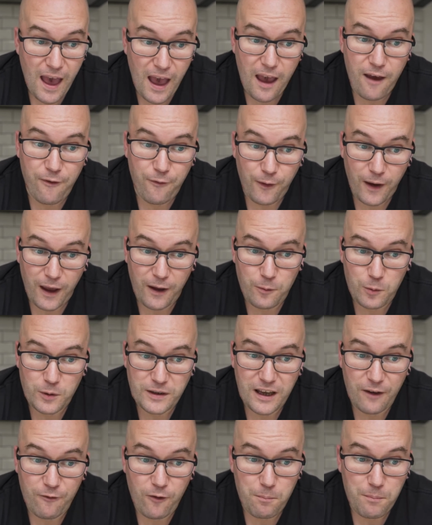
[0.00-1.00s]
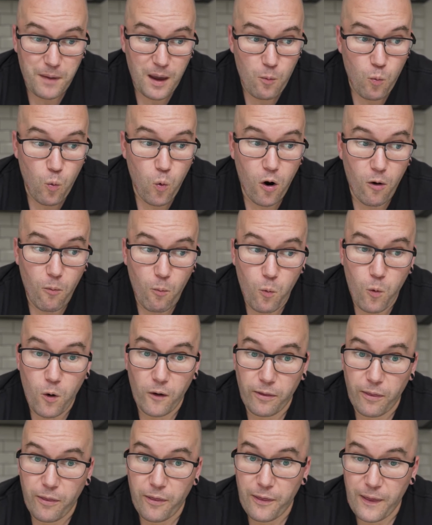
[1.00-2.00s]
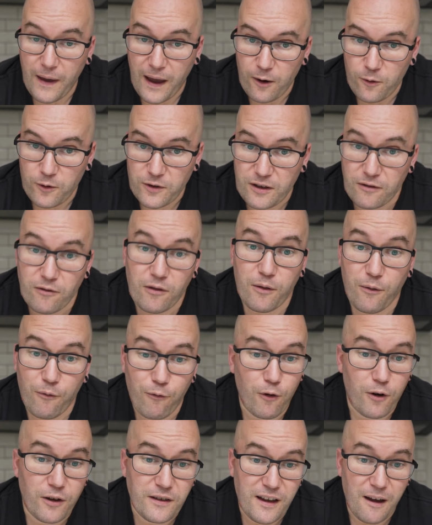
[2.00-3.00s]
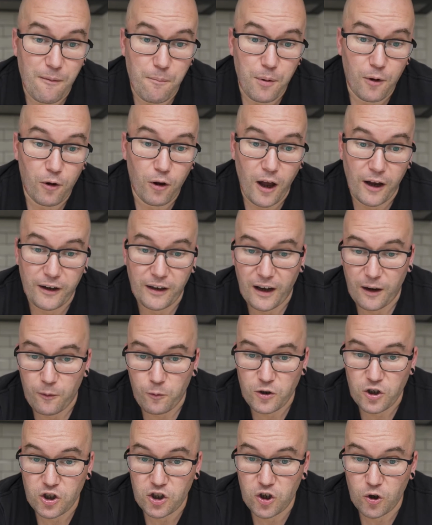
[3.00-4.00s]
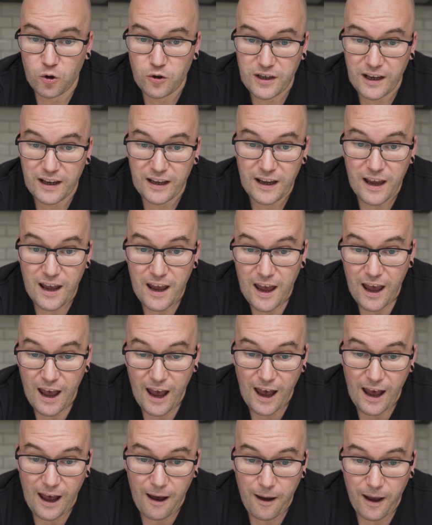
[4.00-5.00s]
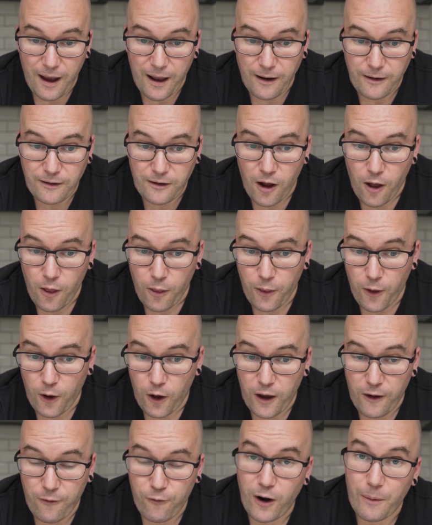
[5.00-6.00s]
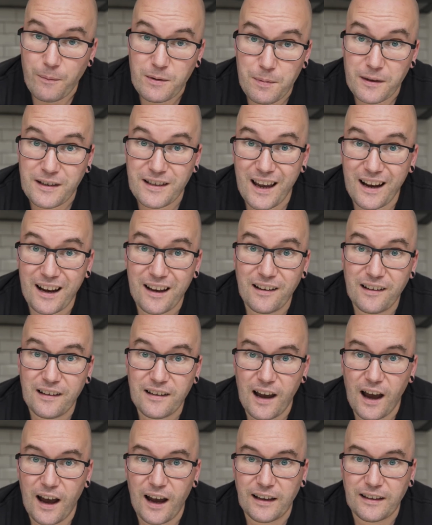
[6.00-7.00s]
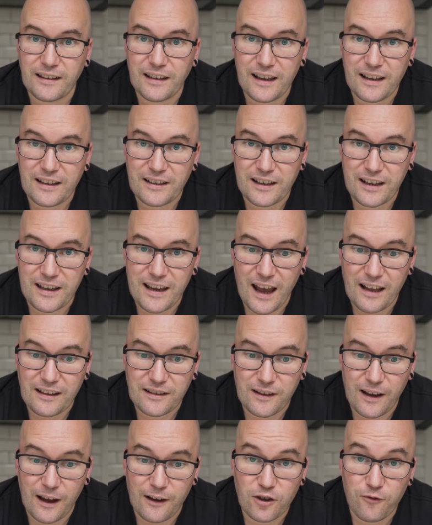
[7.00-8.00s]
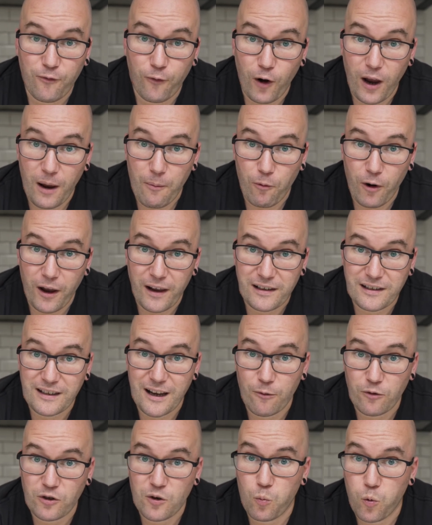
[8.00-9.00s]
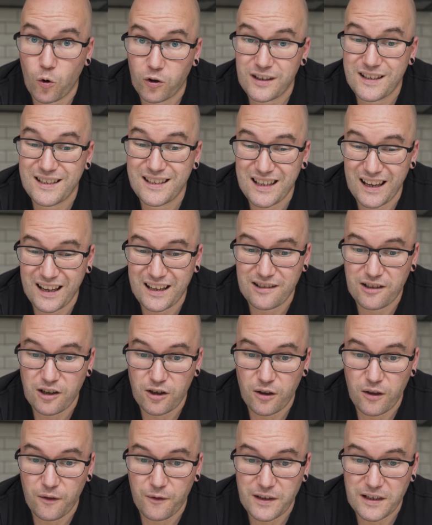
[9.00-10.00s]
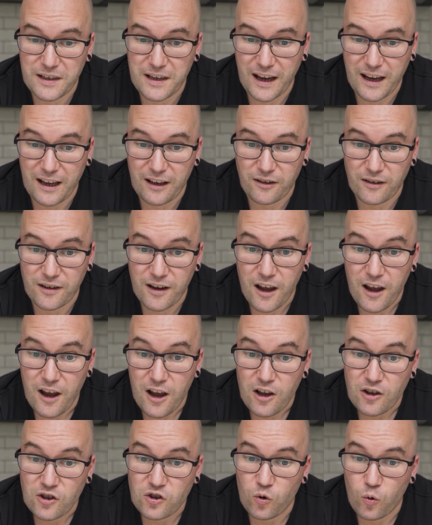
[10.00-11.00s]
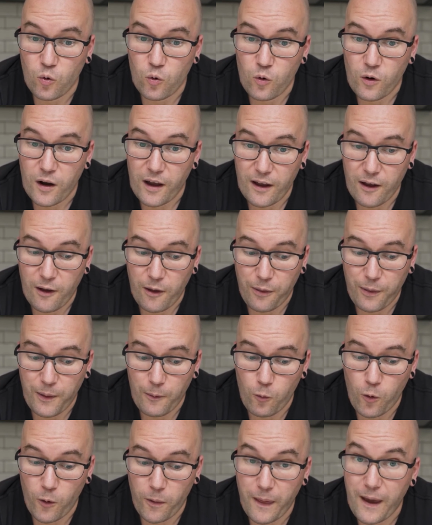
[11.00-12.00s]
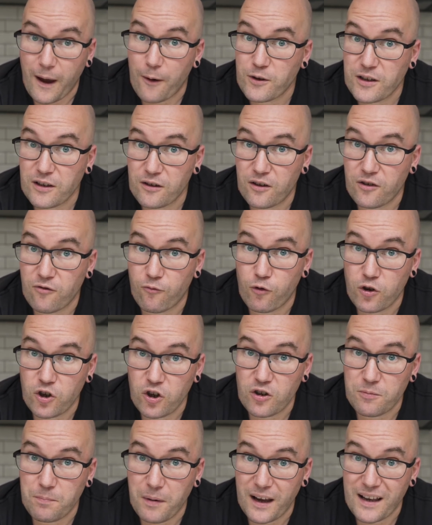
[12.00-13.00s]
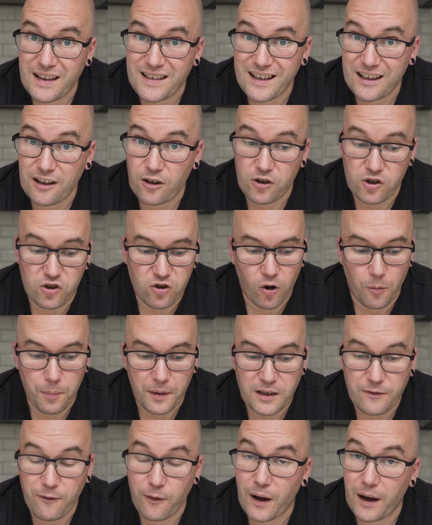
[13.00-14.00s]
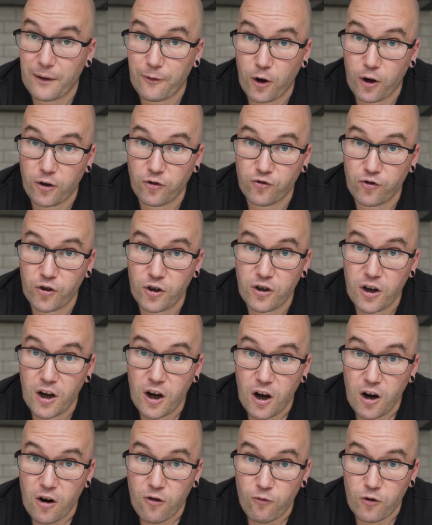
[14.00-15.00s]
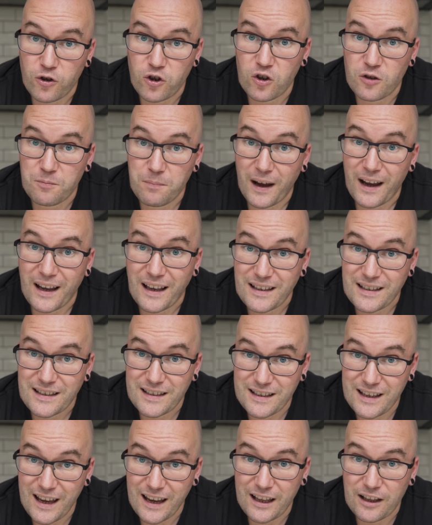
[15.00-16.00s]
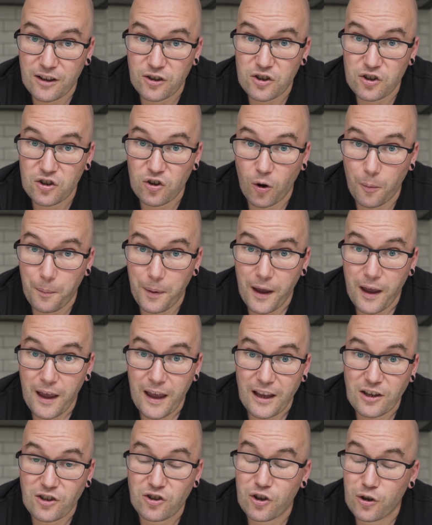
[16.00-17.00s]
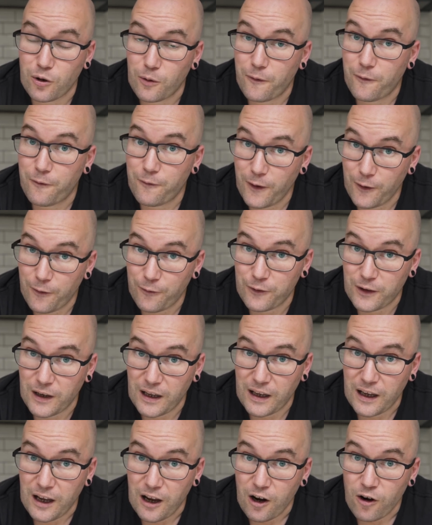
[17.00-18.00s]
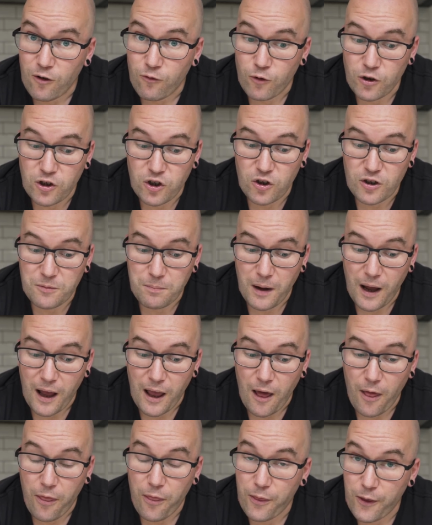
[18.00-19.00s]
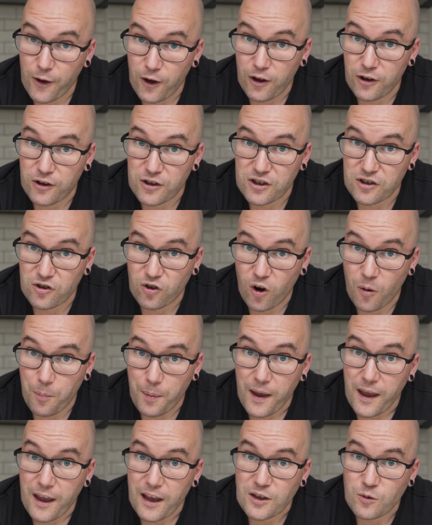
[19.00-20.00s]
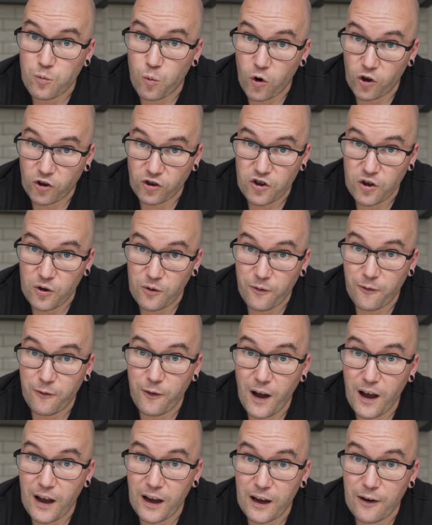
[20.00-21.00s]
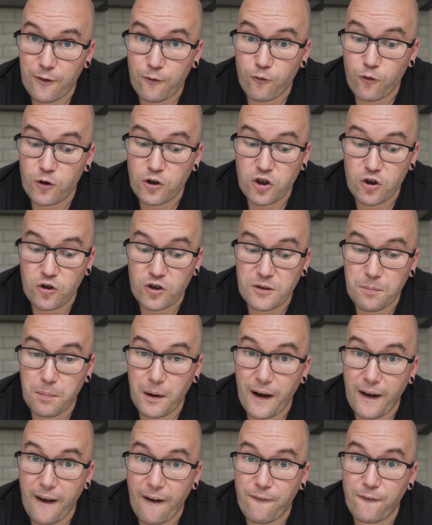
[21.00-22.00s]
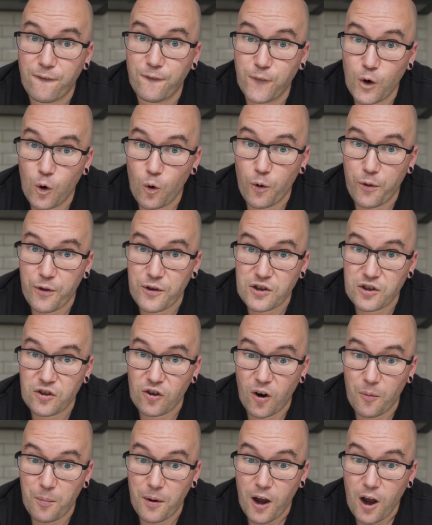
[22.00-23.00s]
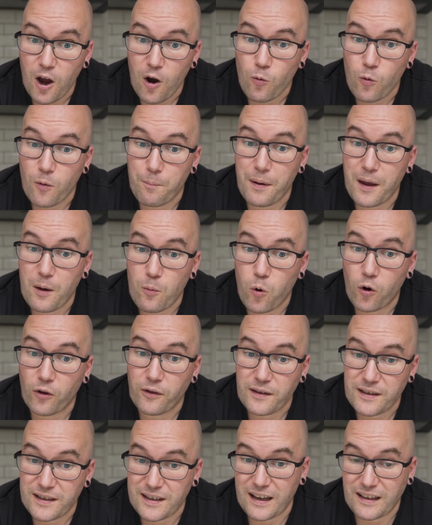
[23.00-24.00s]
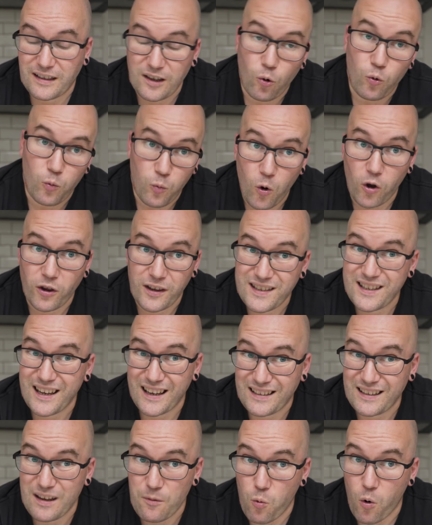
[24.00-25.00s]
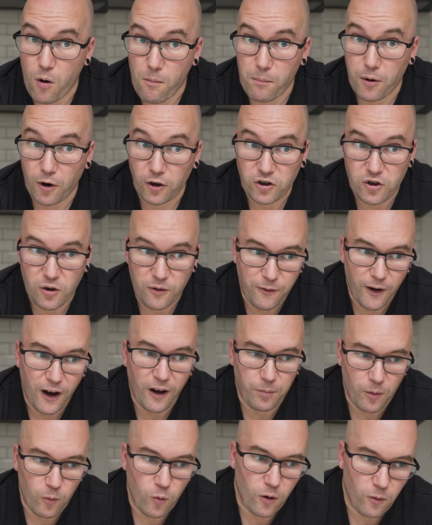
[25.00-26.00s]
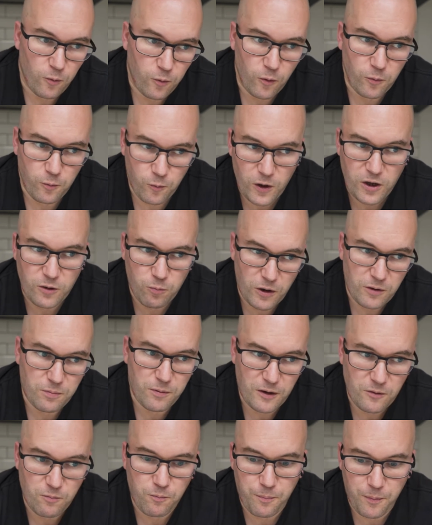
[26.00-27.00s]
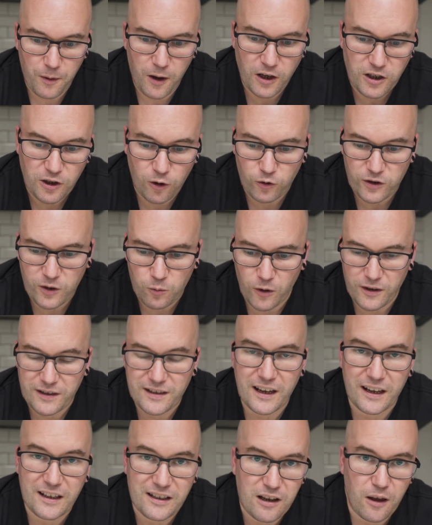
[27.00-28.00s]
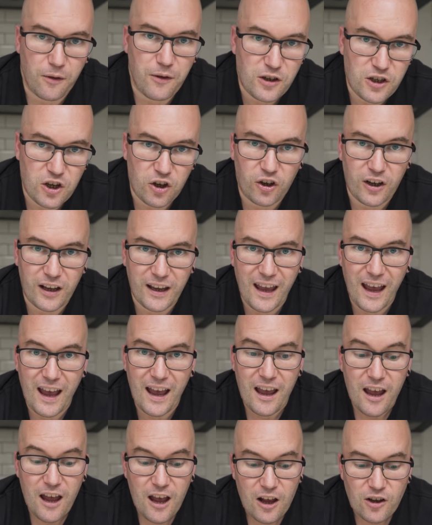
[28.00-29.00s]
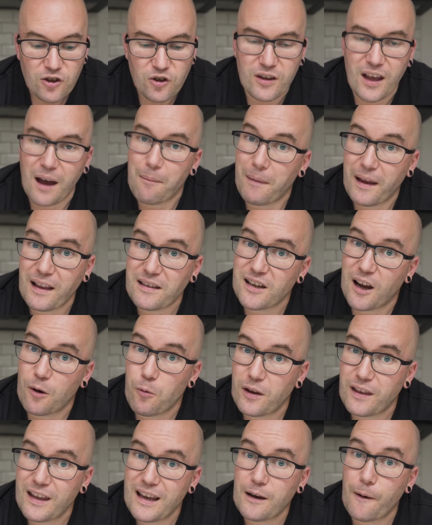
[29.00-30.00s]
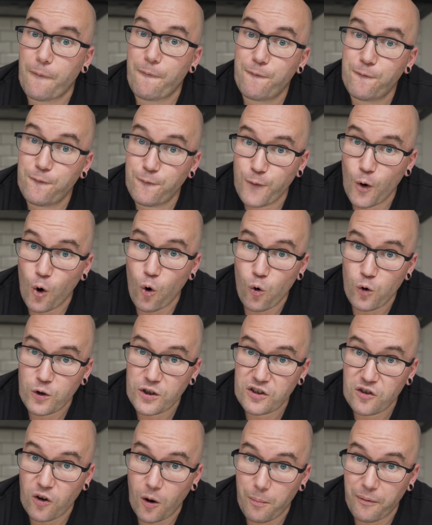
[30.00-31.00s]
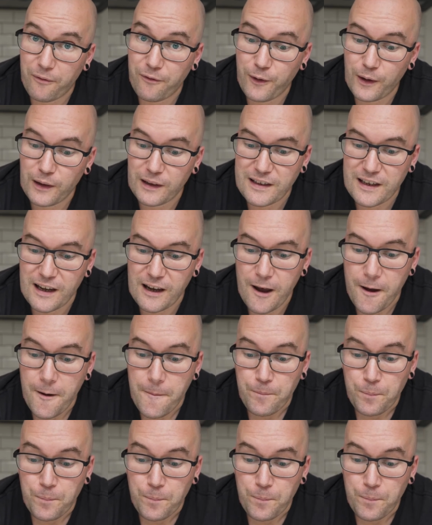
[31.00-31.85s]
If it was giving me 1/1000th, for example, and I was shooting in 30 frames per second, I'd need to get that frame rate down to 1/60th of a second. So 1000 reduced by a single stop is 500, reduced by a second stop is 250, reduced by a third stop is 125, reduced by a fourth stop would be 160 or 161.25, but which is as close to 1/60th as you're going to get. So that means I would need a 4-stop filter.